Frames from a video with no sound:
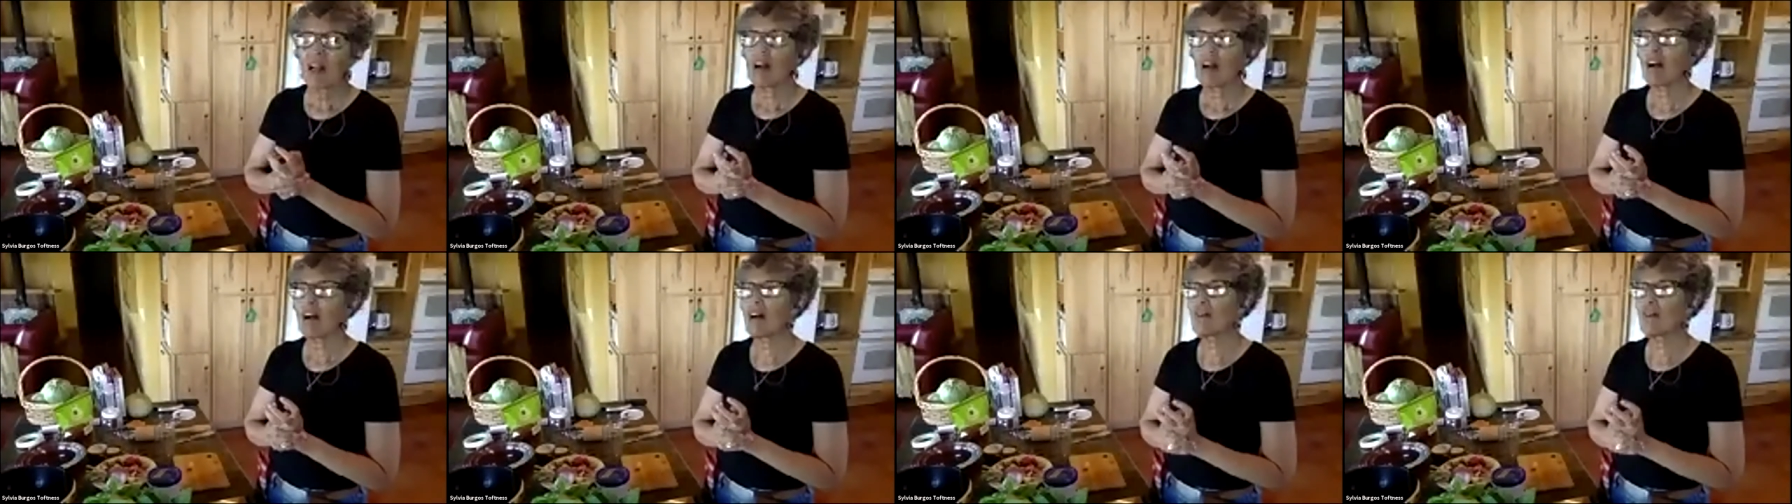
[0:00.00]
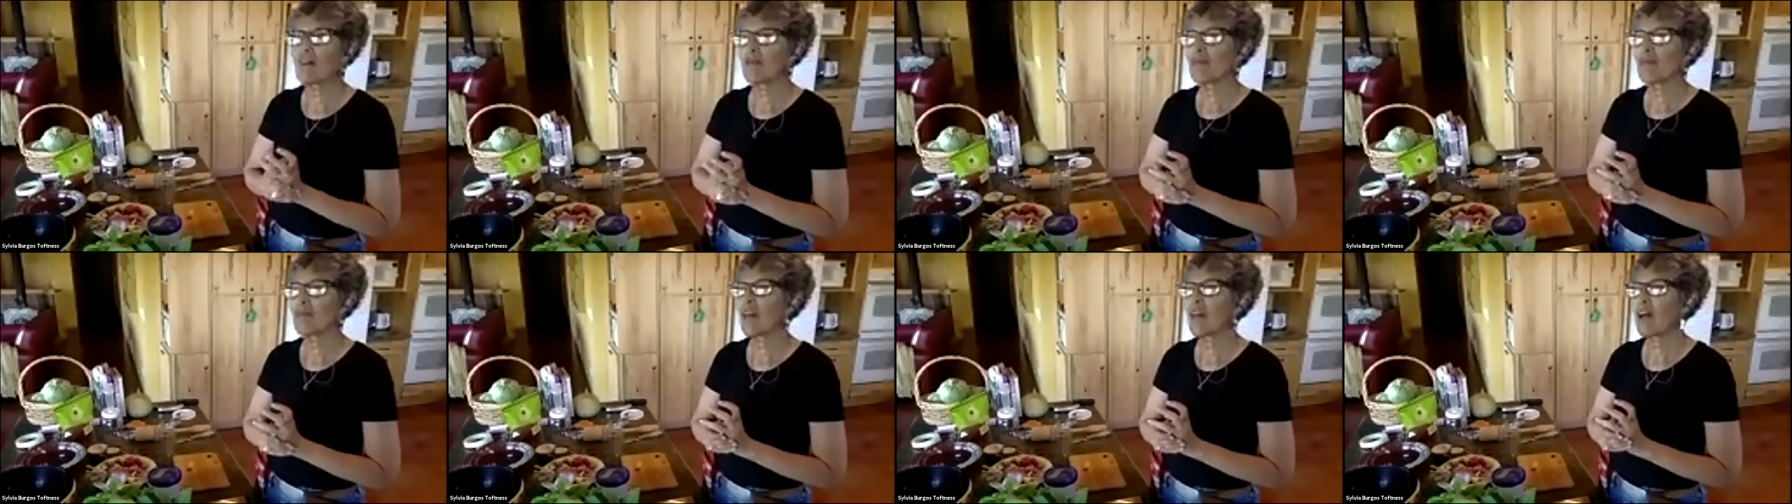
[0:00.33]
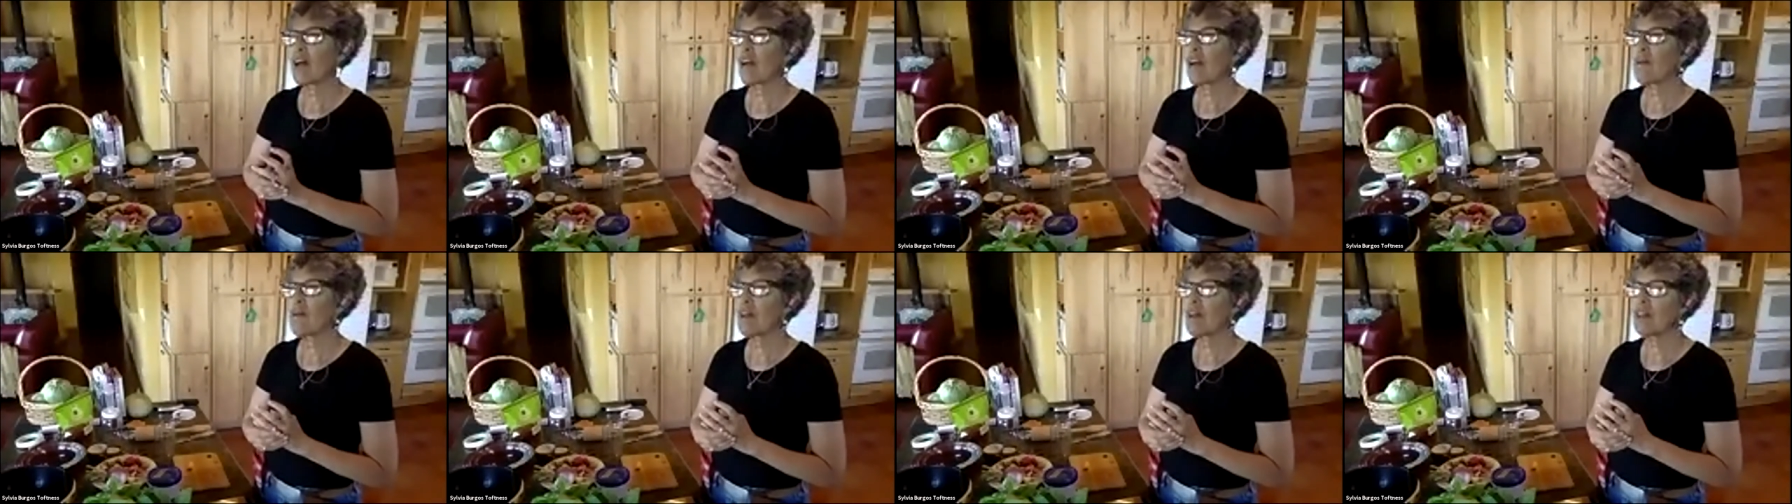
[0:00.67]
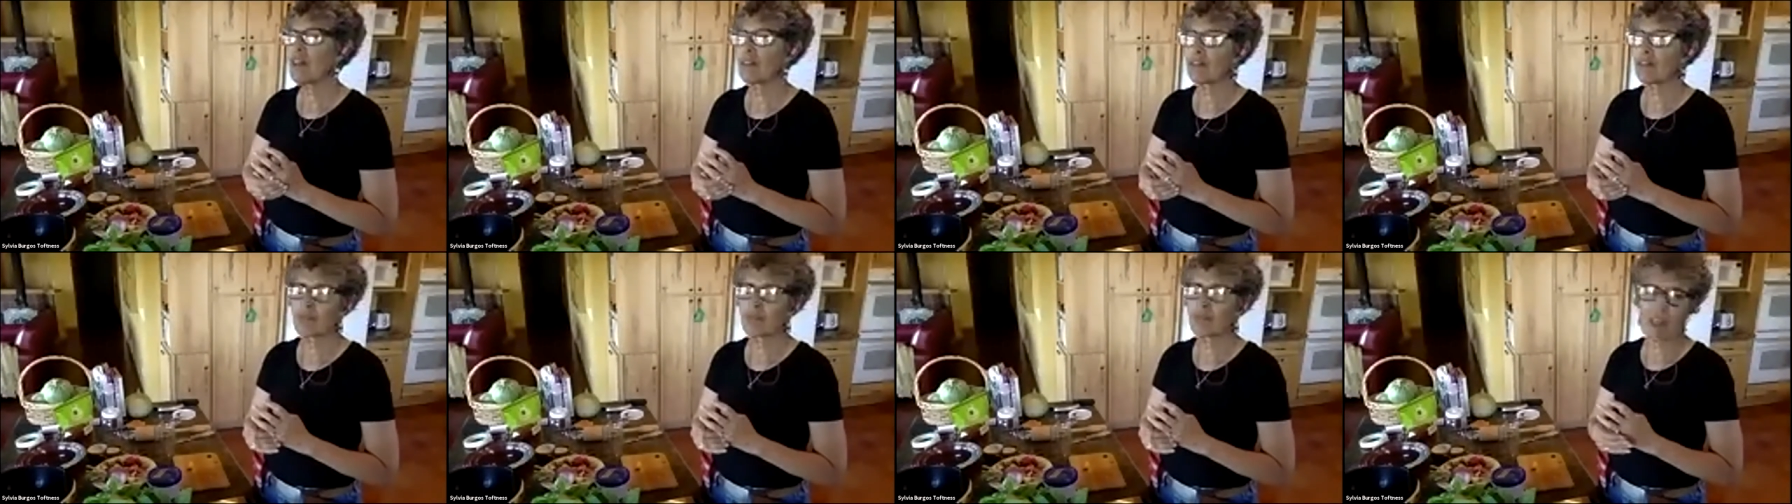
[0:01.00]
I
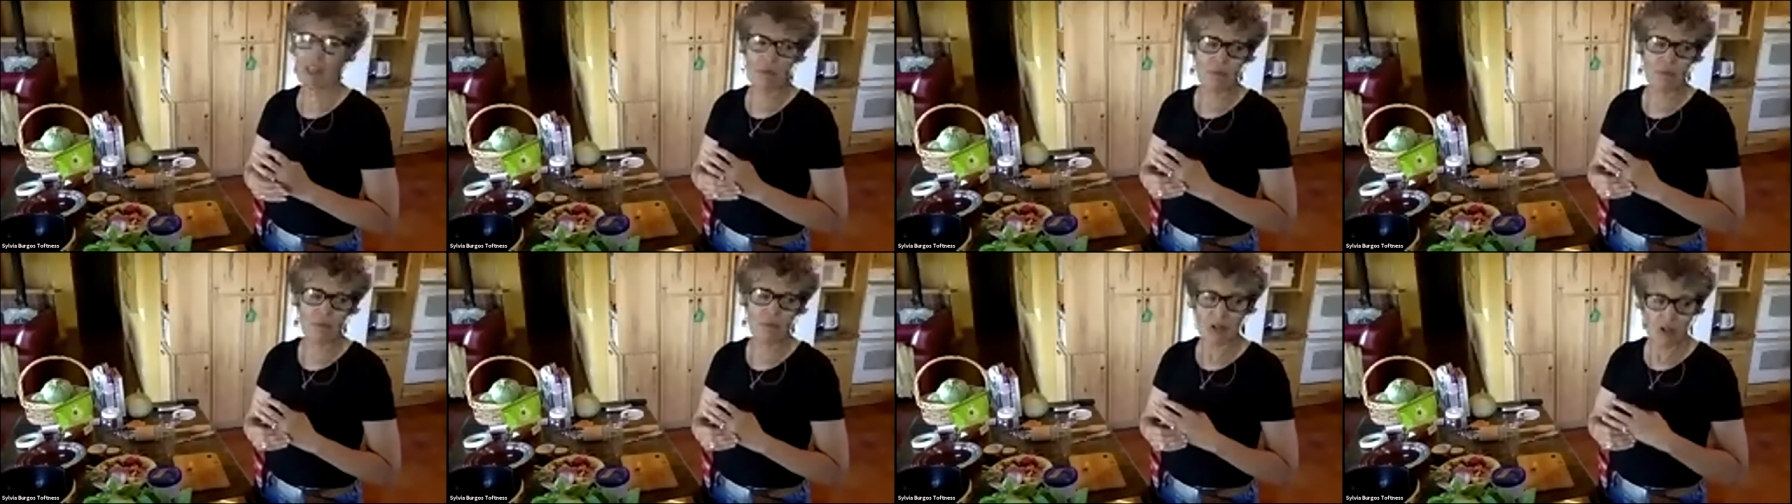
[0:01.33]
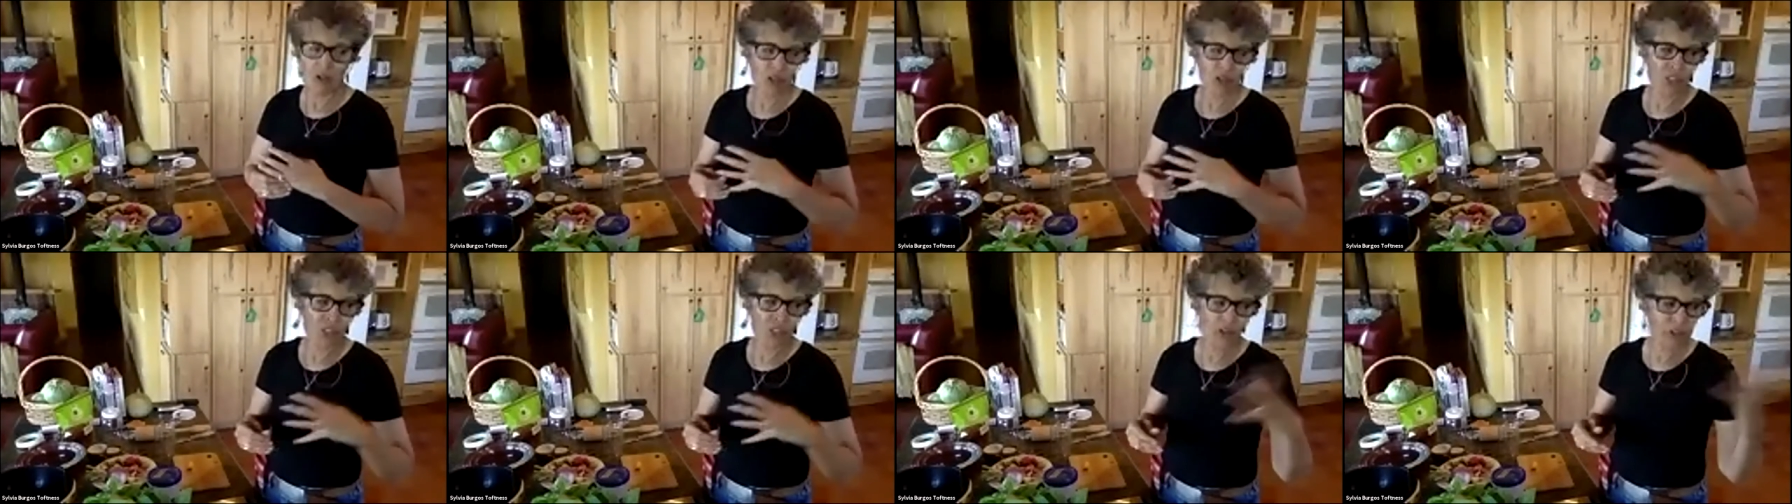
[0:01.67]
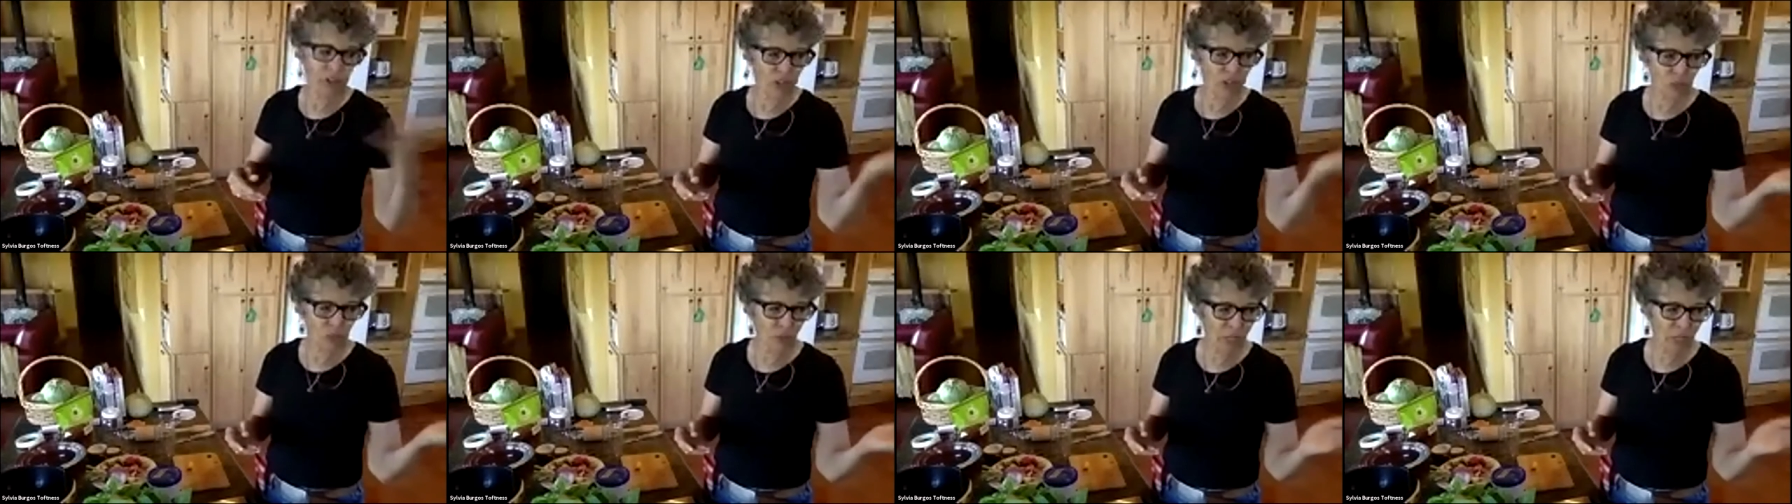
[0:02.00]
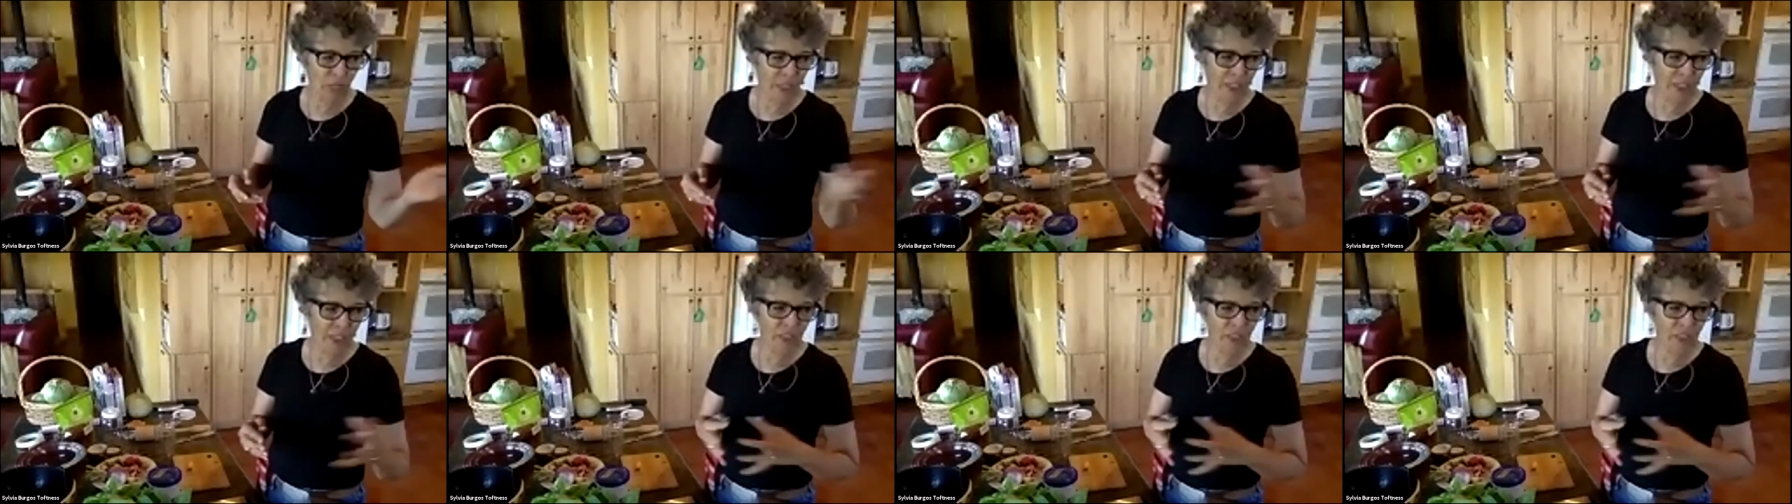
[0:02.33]
made them earlier in this week,